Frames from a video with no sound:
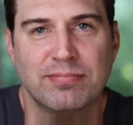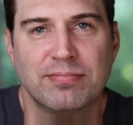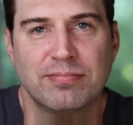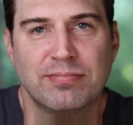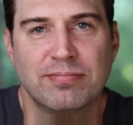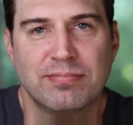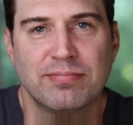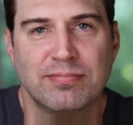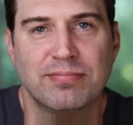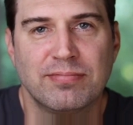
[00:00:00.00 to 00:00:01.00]

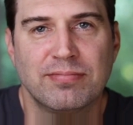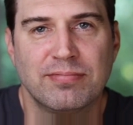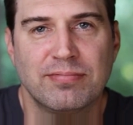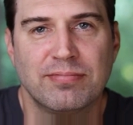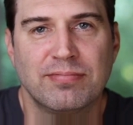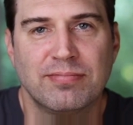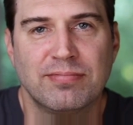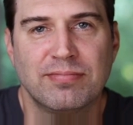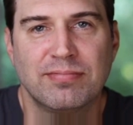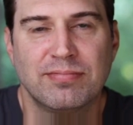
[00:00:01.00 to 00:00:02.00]

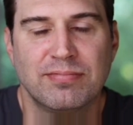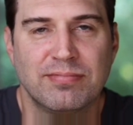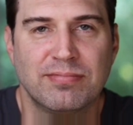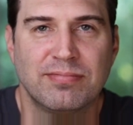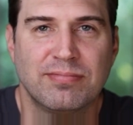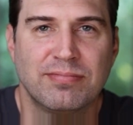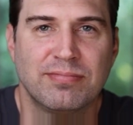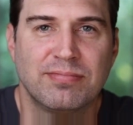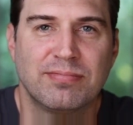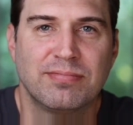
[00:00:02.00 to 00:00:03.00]

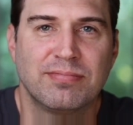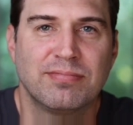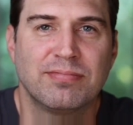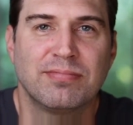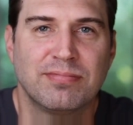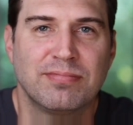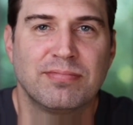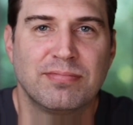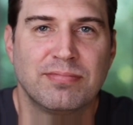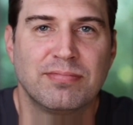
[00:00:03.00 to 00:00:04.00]

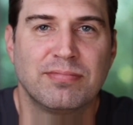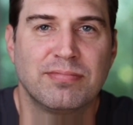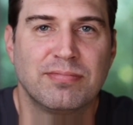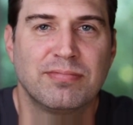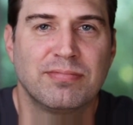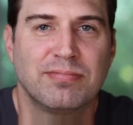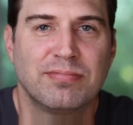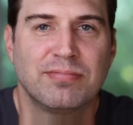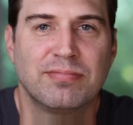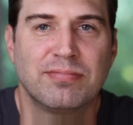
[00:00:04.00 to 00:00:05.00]

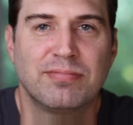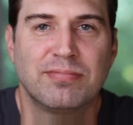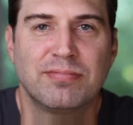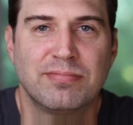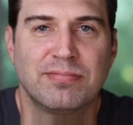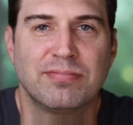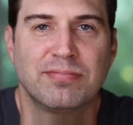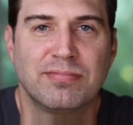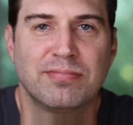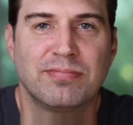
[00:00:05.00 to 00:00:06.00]

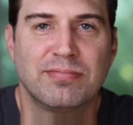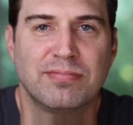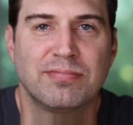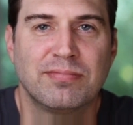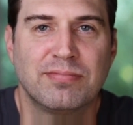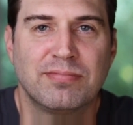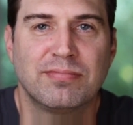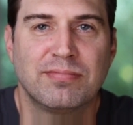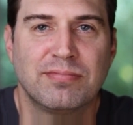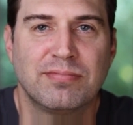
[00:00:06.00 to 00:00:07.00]

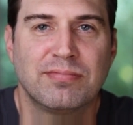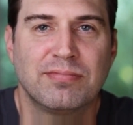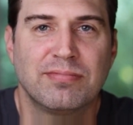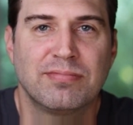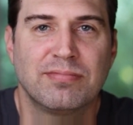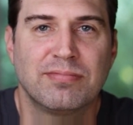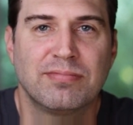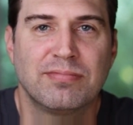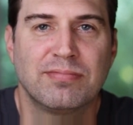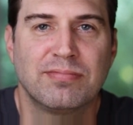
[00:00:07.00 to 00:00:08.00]
(not speaking)